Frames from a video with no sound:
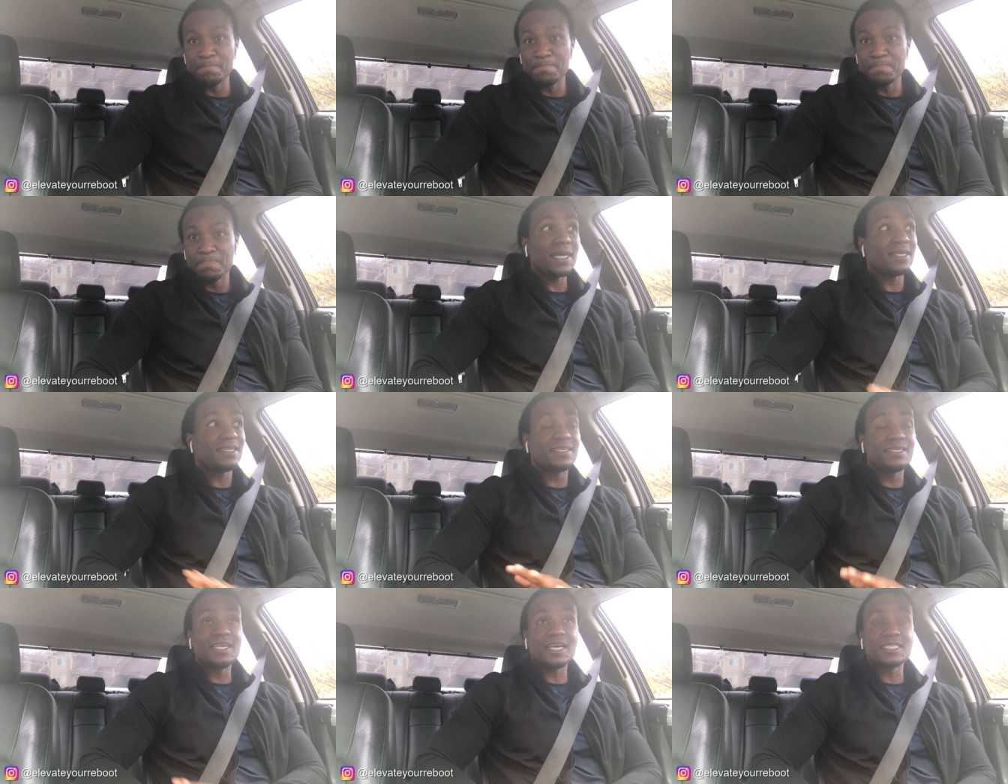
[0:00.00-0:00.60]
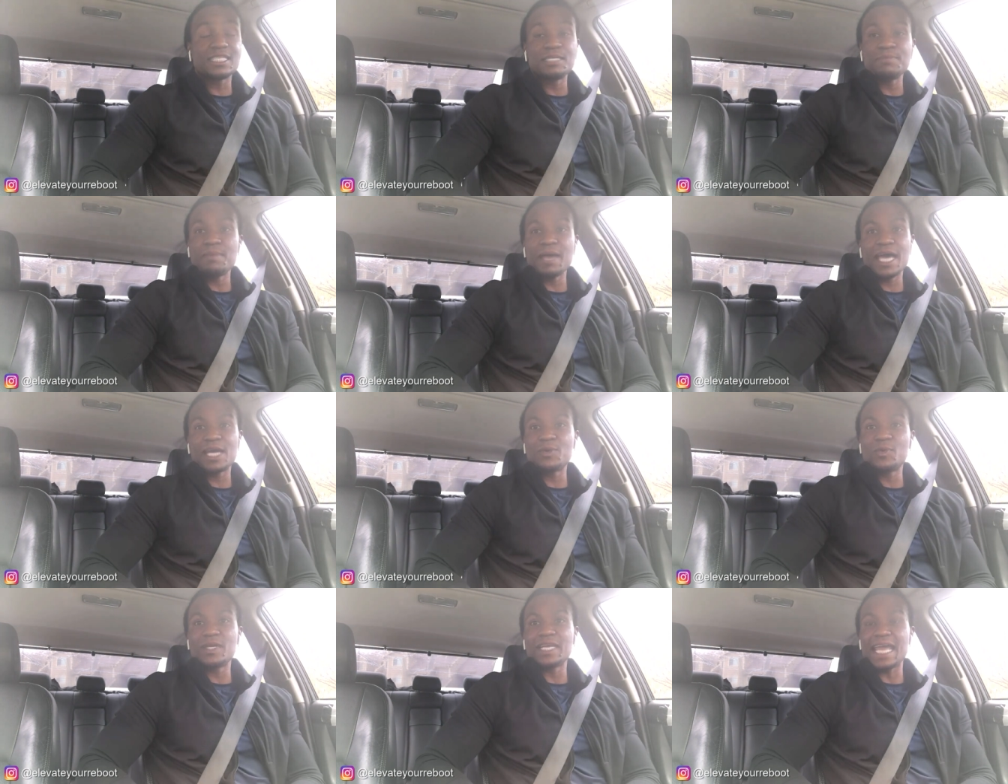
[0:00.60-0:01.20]
It doesn't
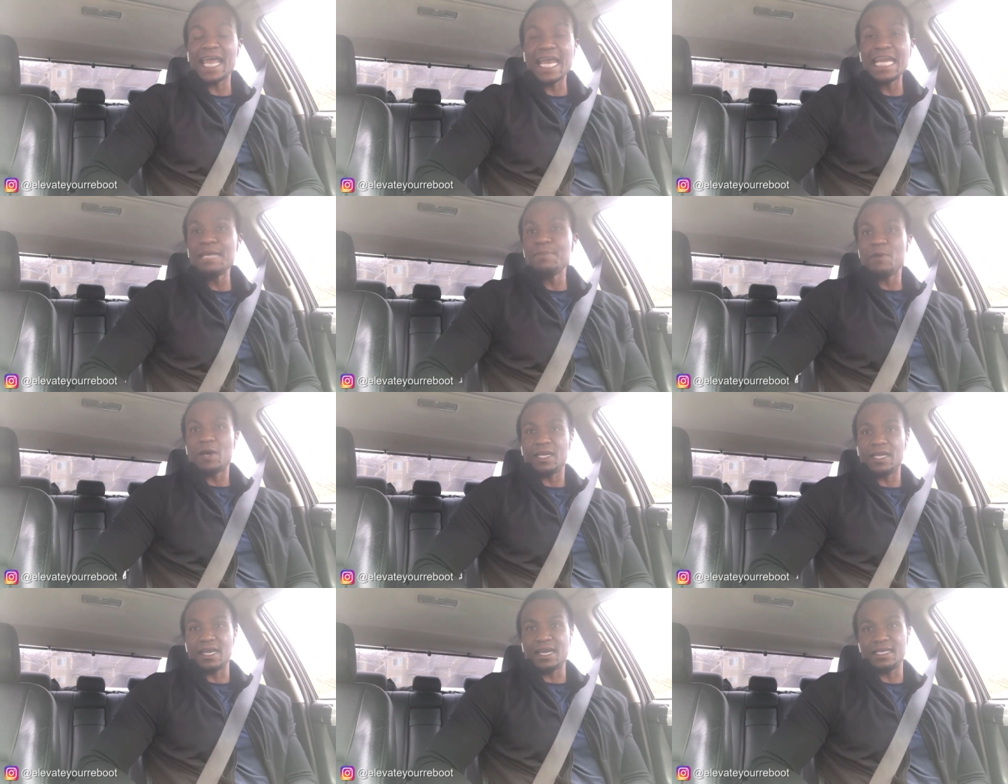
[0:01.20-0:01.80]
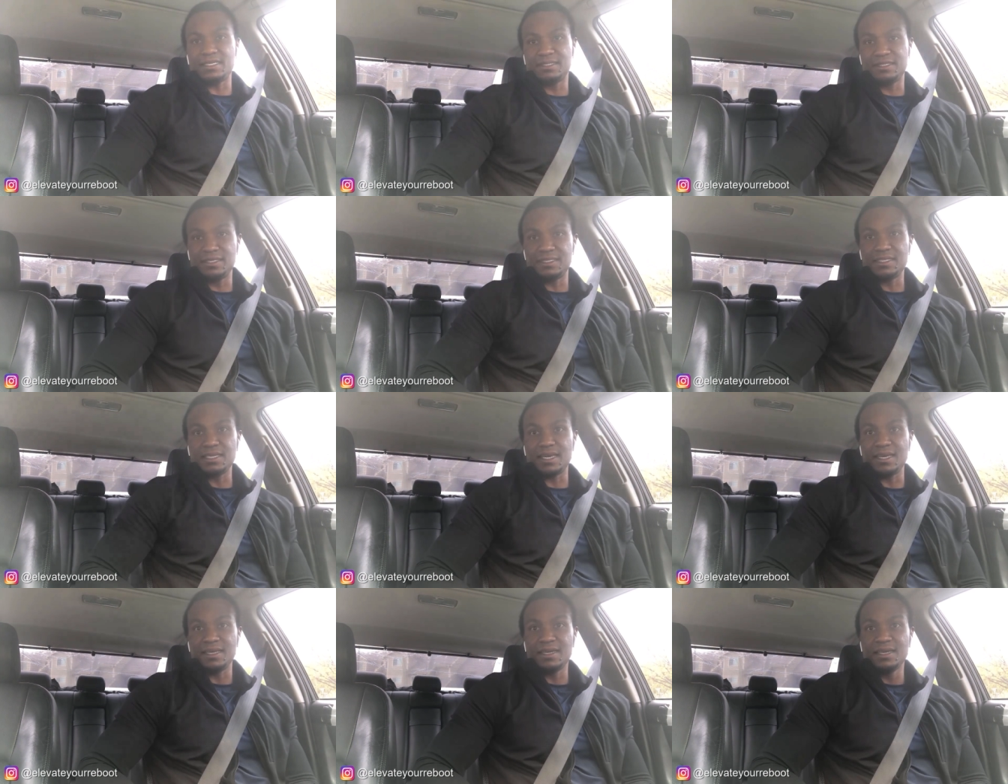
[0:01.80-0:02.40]
matter what anybody has to
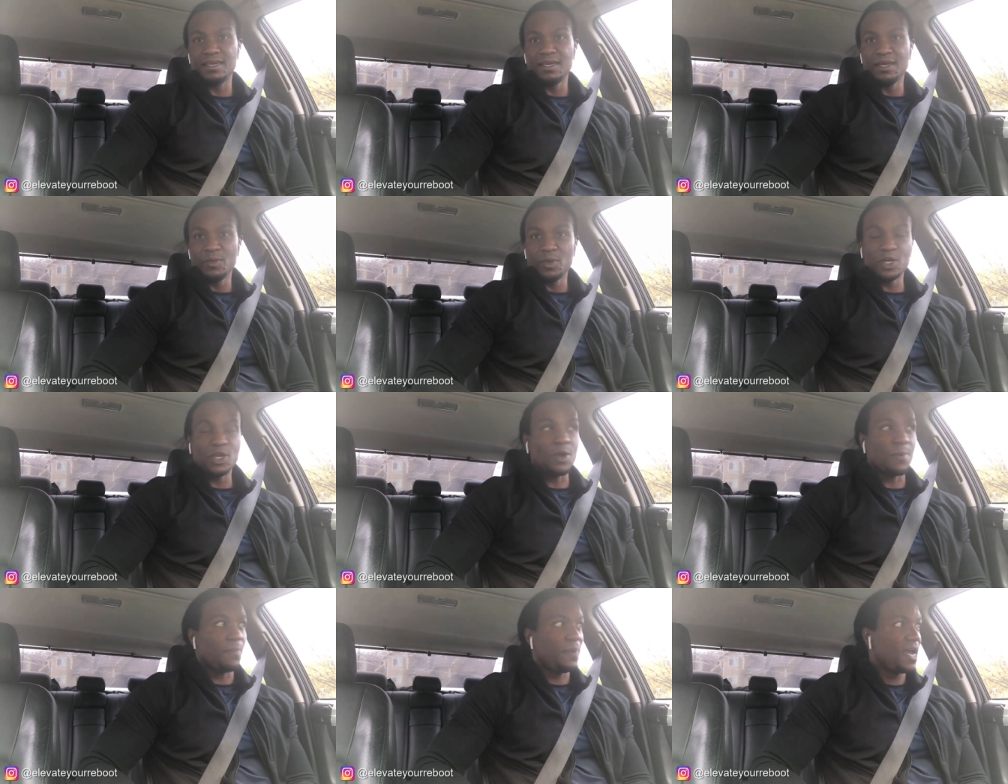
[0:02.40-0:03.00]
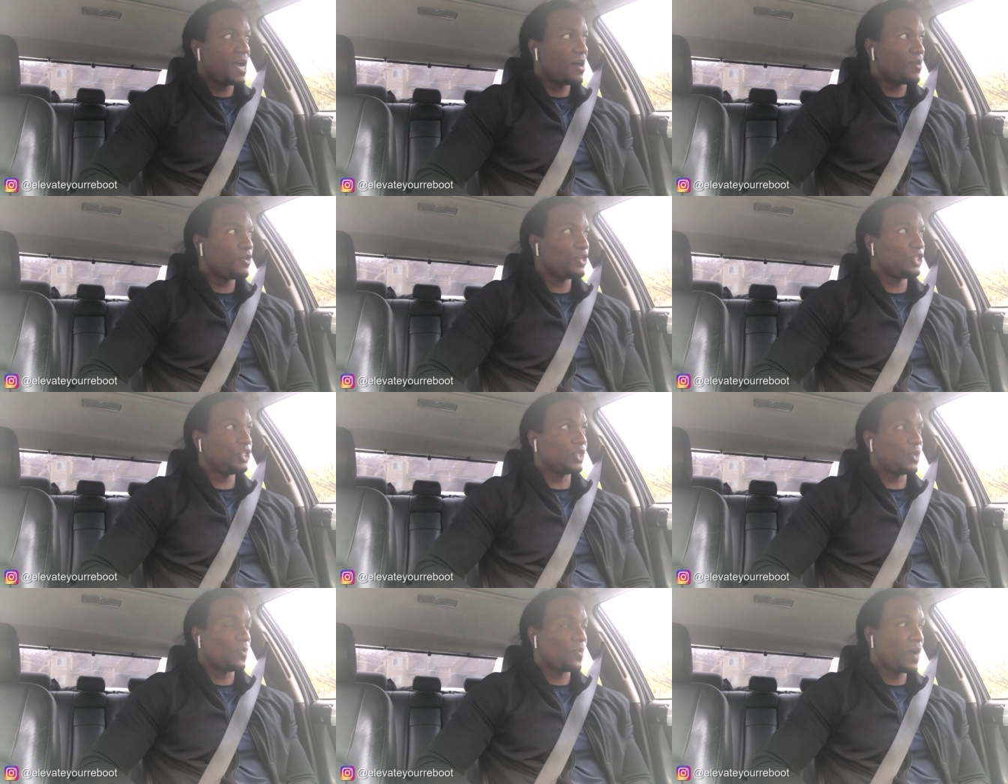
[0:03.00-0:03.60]
say. Whether your
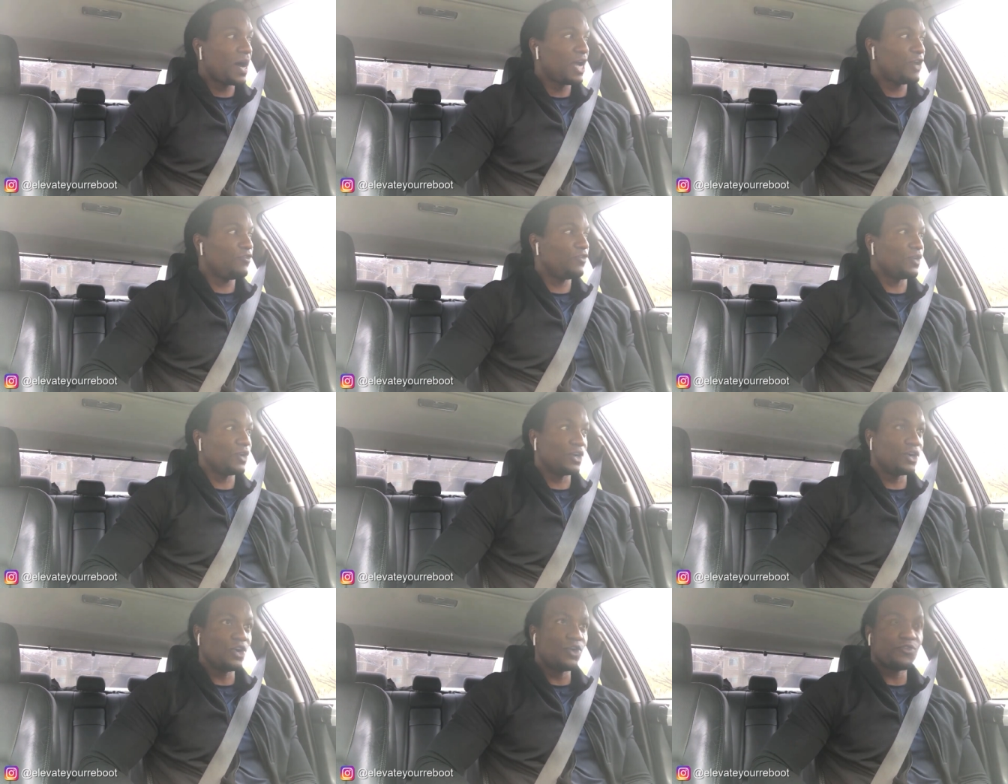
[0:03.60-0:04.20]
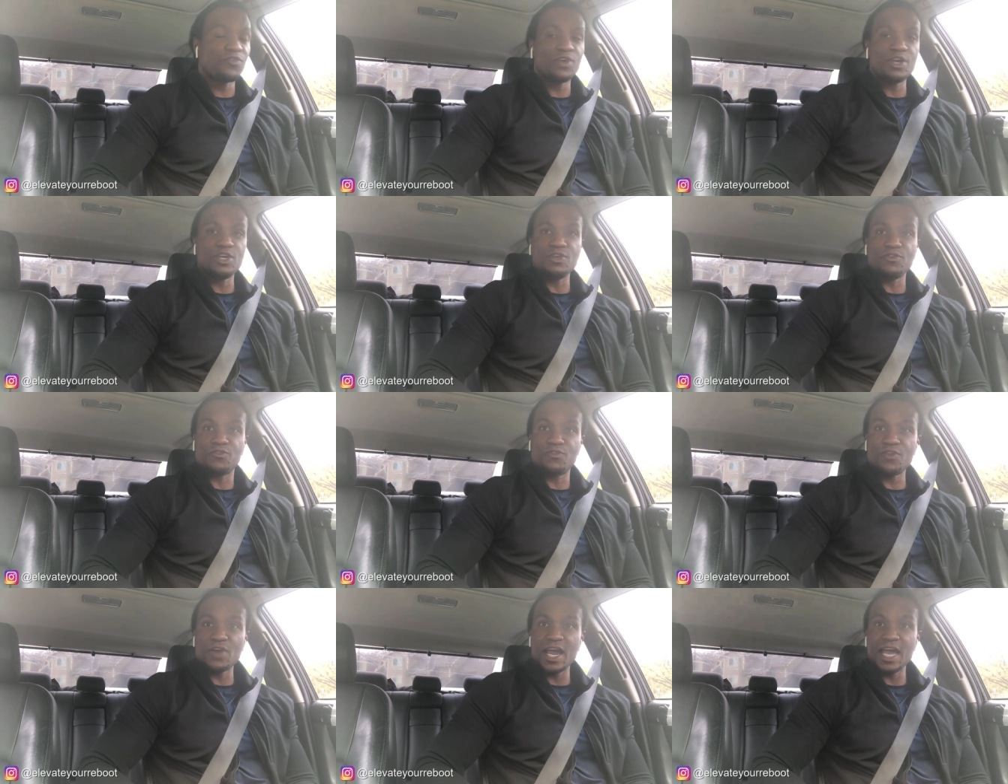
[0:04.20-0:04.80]
parents, your wife, your girlfriend, your
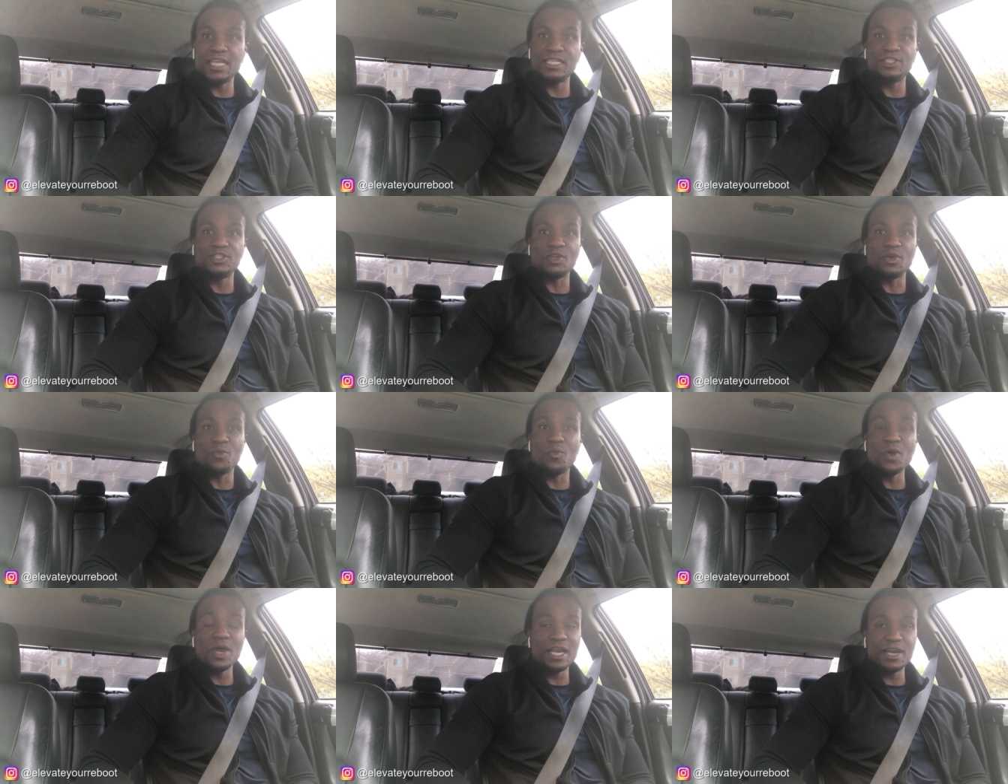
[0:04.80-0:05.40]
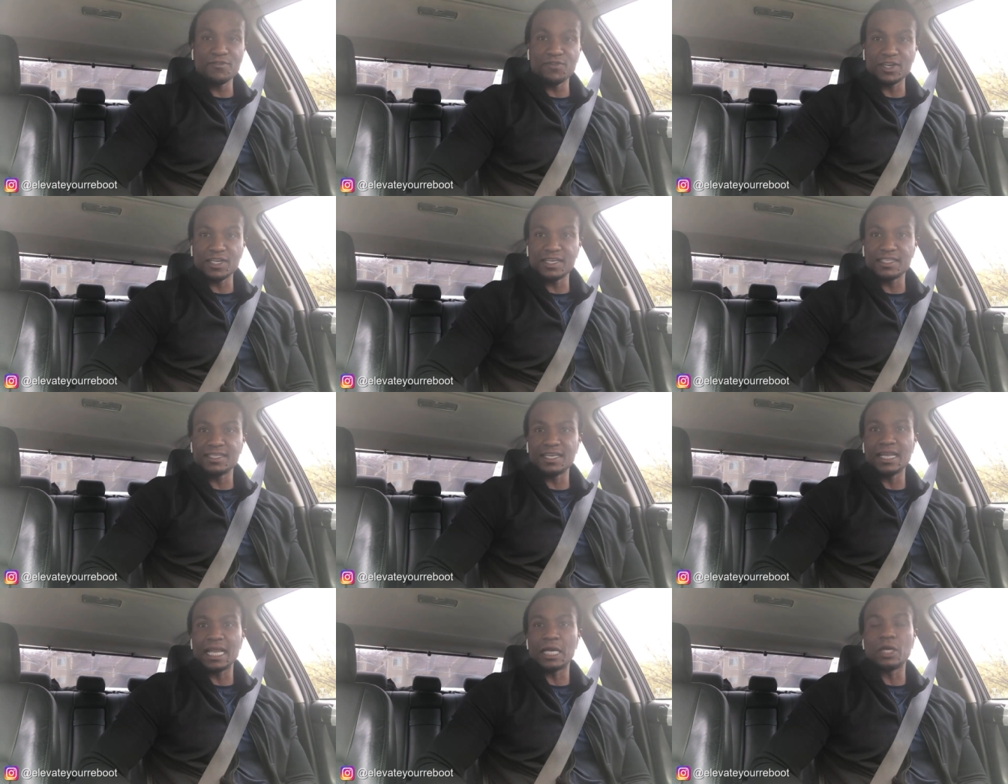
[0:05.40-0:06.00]
friends, your whatever, they
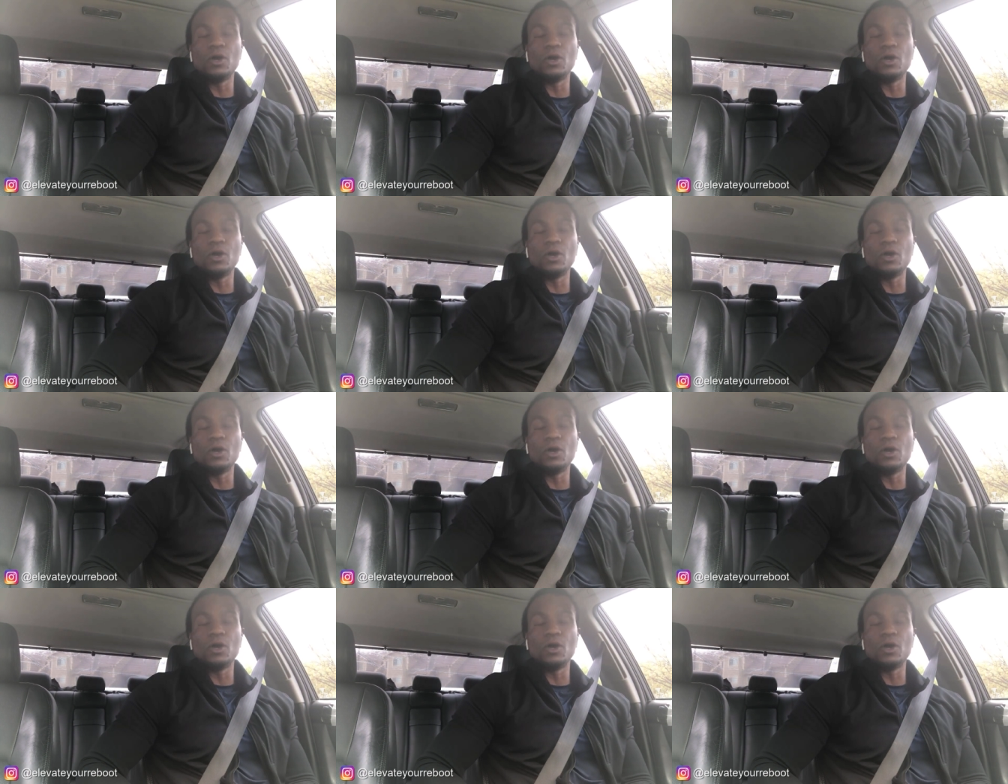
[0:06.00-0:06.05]
say like,